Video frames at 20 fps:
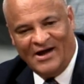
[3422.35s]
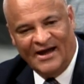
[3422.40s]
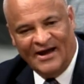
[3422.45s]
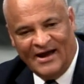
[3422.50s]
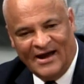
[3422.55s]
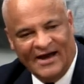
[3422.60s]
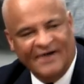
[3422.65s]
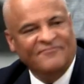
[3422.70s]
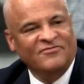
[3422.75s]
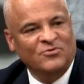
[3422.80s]

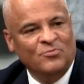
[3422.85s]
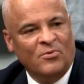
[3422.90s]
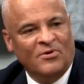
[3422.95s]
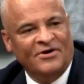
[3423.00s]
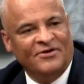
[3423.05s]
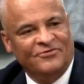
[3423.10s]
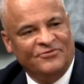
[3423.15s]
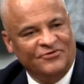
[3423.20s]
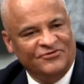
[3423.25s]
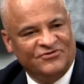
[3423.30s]
every one of
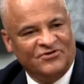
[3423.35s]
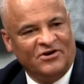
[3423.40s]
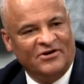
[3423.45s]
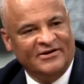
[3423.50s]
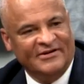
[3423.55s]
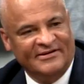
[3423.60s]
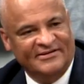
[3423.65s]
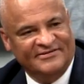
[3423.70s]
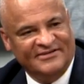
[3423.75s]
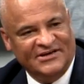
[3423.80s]
those
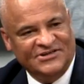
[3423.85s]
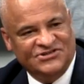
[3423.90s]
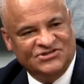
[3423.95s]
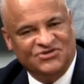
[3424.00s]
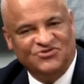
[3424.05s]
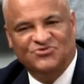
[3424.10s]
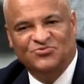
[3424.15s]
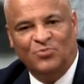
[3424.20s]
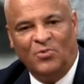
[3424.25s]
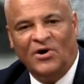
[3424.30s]
organizations
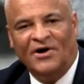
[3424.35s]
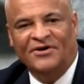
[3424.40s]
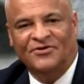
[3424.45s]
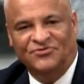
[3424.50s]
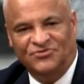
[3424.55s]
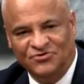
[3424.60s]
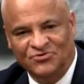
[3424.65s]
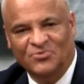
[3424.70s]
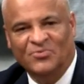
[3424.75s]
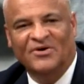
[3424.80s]
want to do
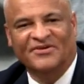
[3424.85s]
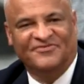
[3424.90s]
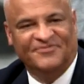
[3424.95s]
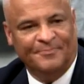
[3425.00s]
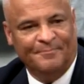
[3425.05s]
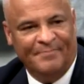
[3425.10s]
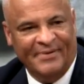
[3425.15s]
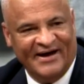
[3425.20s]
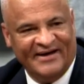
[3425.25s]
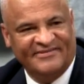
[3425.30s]
what's
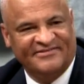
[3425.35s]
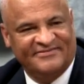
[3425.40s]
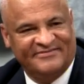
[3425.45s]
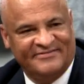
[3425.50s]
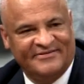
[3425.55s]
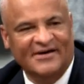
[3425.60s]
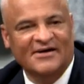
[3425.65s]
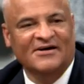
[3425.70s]
best,